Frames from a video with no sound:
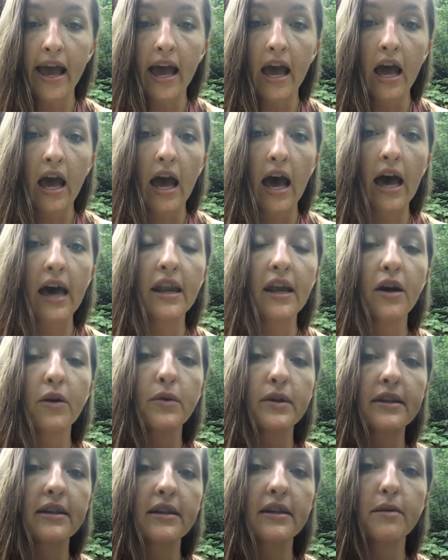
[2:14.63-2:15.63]
And I
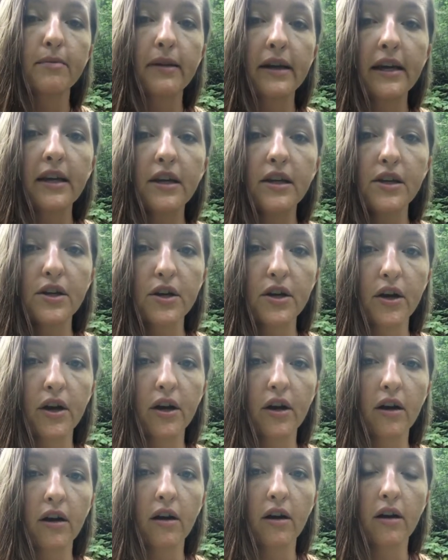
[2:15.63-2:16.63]
was explaining to
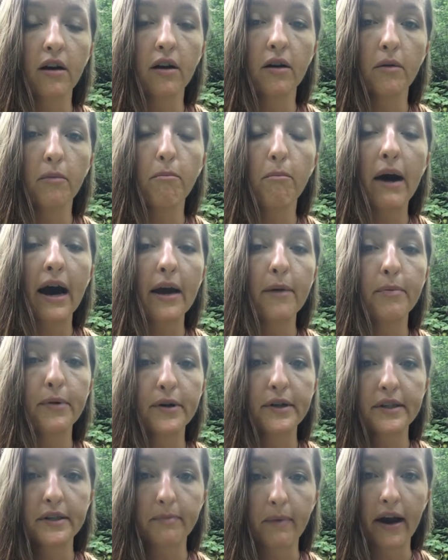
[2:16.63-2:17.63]
her my
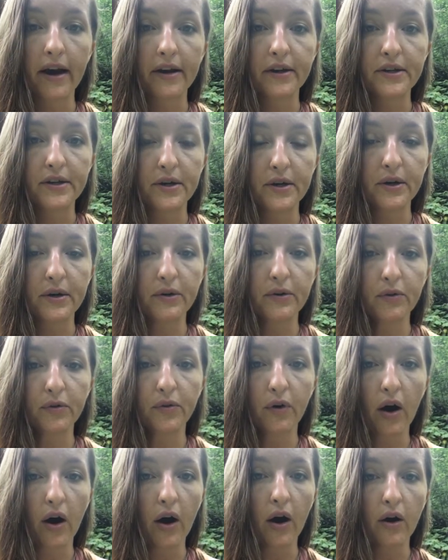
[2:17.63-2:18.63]
perspective
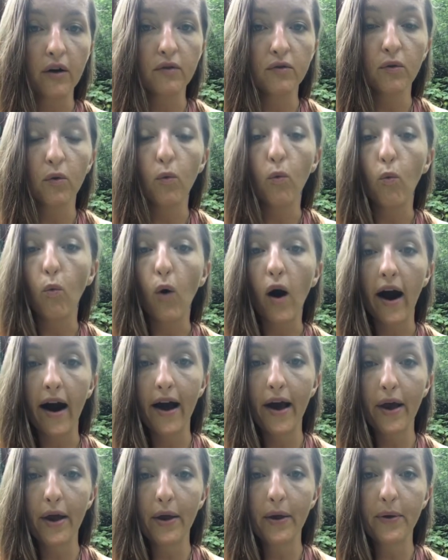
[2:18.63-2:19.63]
of
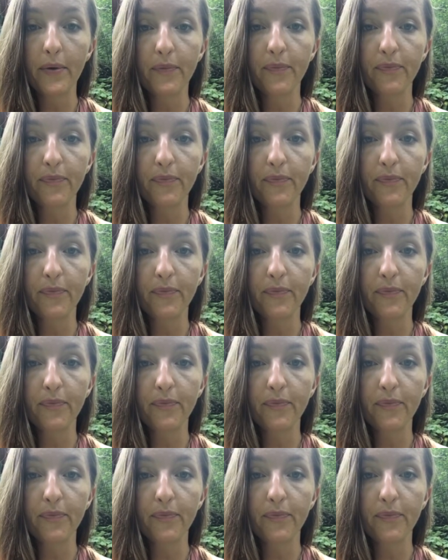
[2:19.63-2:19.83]
why.